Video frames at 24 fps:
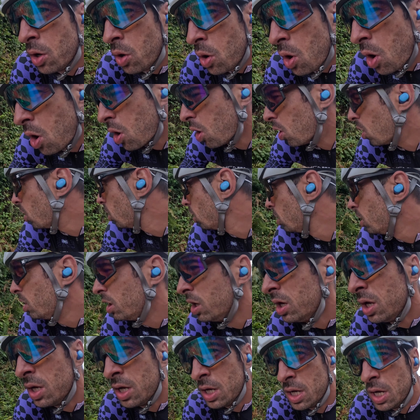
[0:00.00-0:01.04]
Ooh,
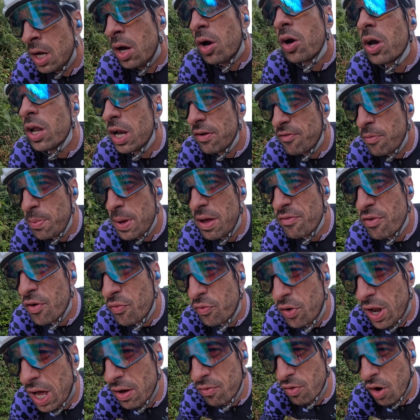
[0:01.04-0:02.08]
I'm gonna have a bit of a
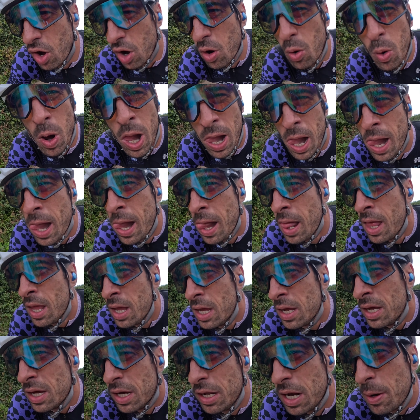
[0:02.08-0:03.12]
flat roll
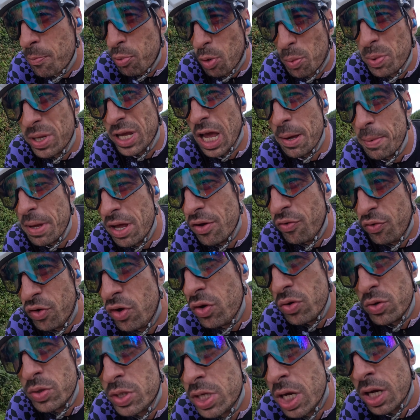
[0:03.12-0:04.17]
and then probably get a bit of
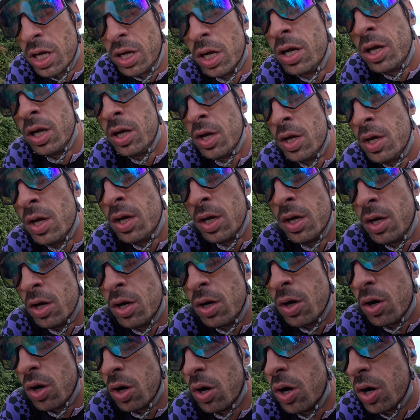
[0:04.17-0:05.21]
food.
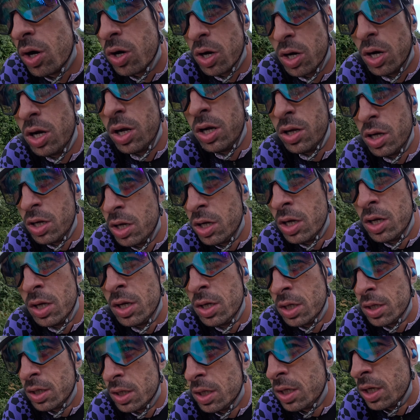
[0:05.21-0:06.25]
Oh.
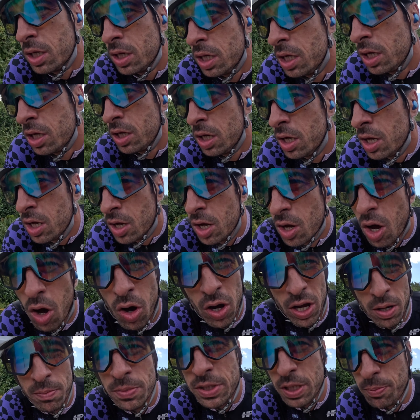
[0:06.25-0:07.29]

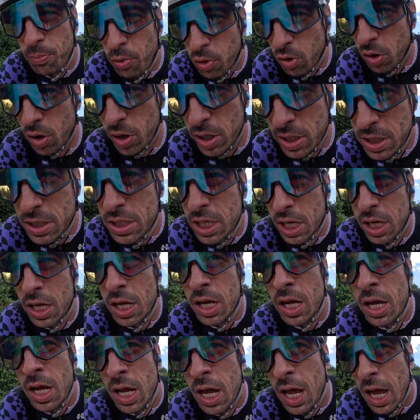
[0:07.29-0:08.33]
I am surprised
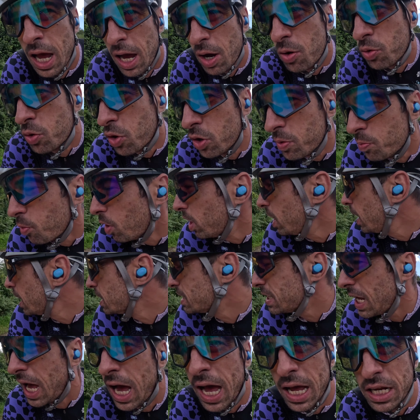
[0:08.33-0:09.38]
how good my
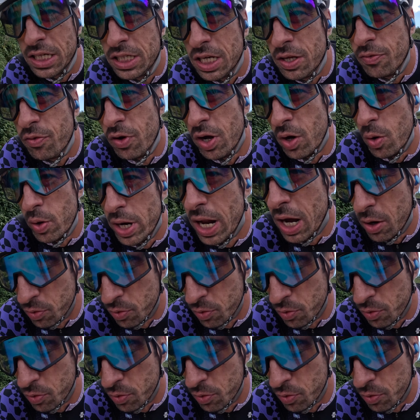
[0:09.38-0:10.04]
legs actually feel and